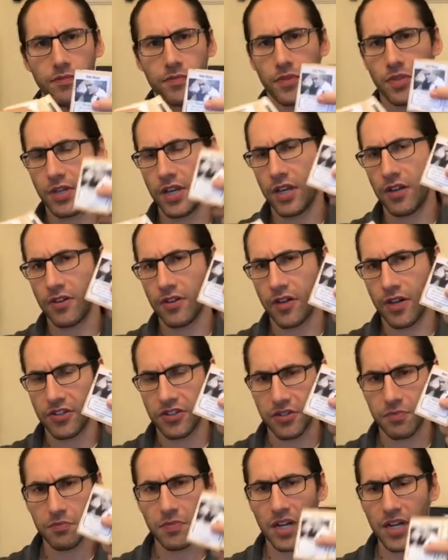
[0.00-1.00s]
you get a little
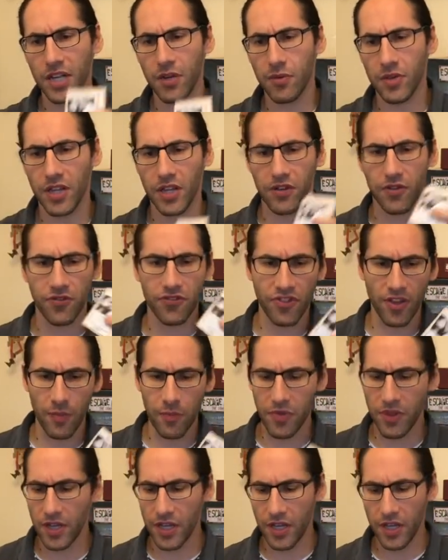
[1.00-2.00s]
extra money when they do
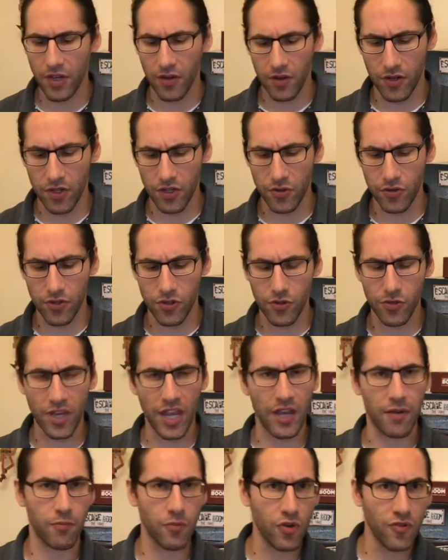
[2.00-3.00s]
something, you
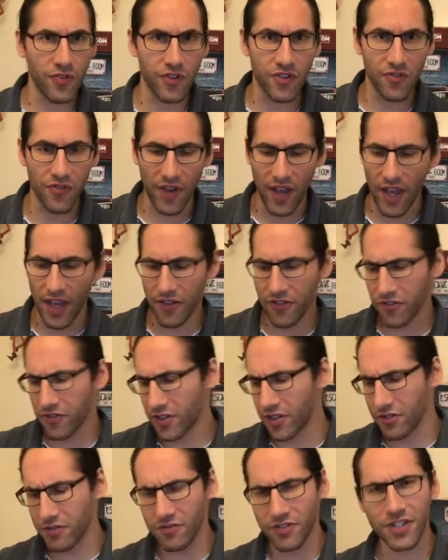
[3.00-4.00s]
can't move as fast.
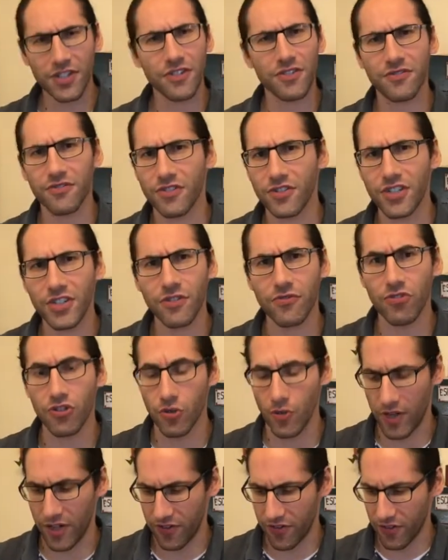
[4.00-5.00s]
Little
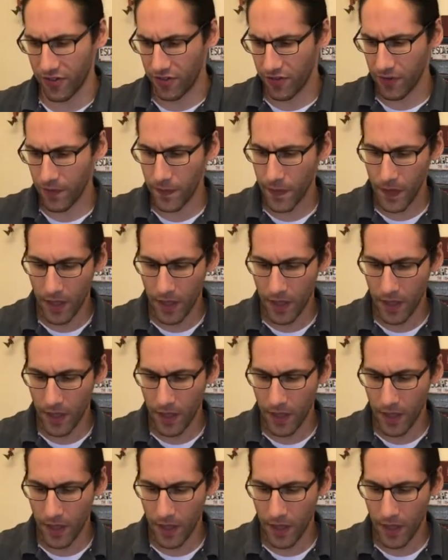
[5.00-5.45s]
nuances.